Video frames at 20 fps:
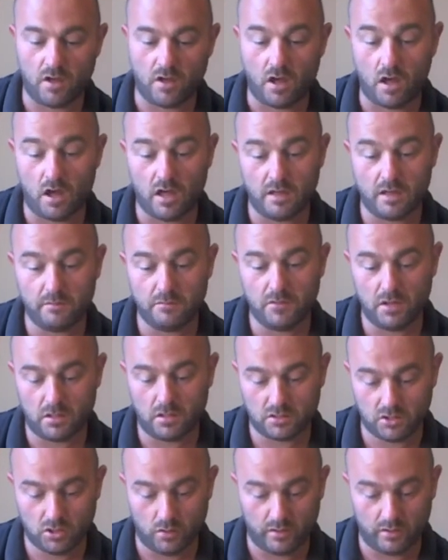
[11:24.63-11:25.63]
I'm not
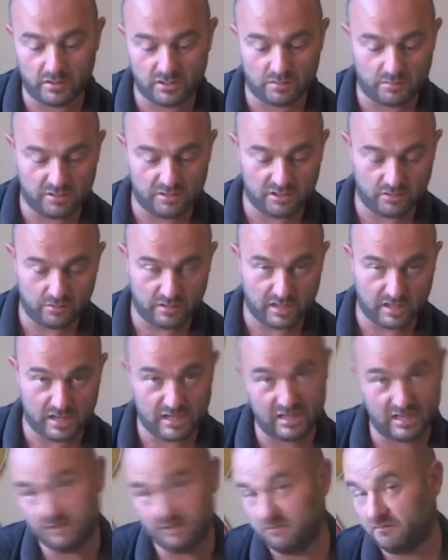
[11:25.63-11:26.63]
going to be doing
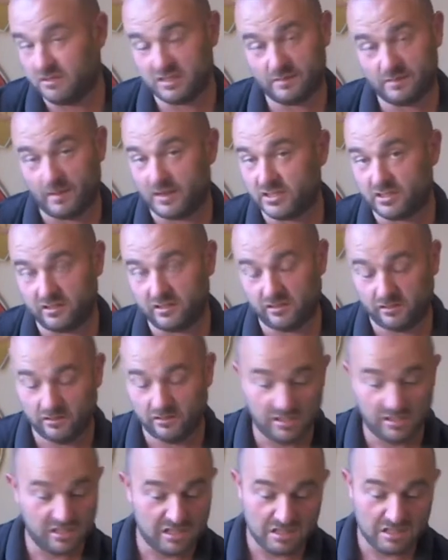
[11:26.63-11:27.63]
any special
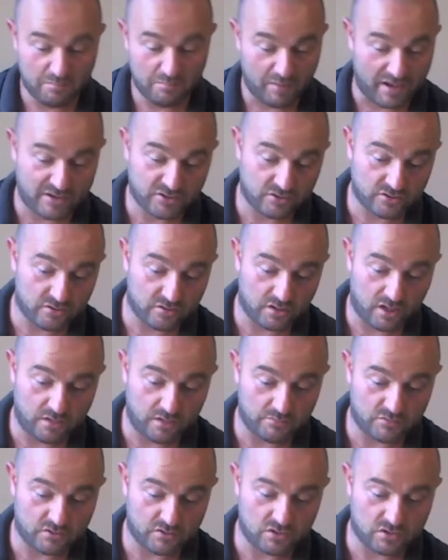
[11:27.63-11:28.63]
pattern.
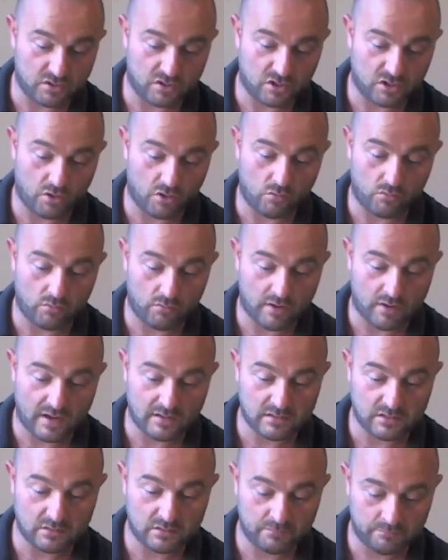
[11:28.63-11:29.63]
I'm just going to go
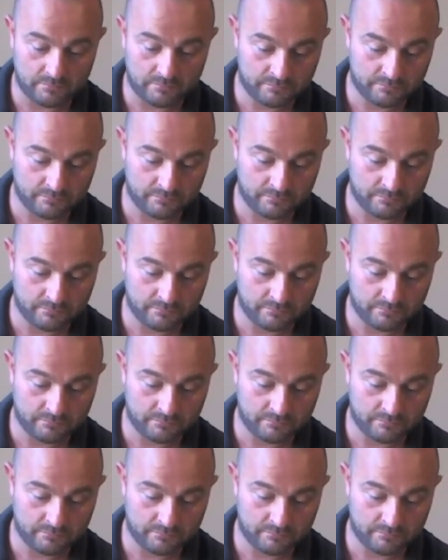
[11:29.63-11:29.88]
random,